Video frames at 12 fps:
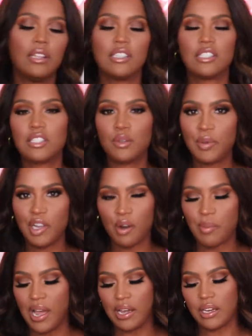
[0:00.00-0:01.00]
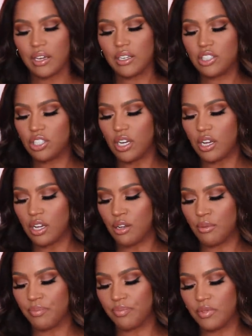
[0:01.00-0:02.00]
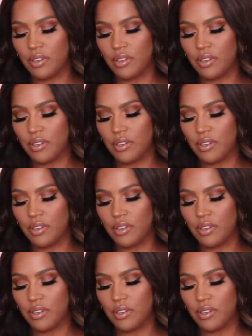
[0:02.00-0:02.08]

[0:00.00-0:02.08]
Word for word: This is a PR package. Um,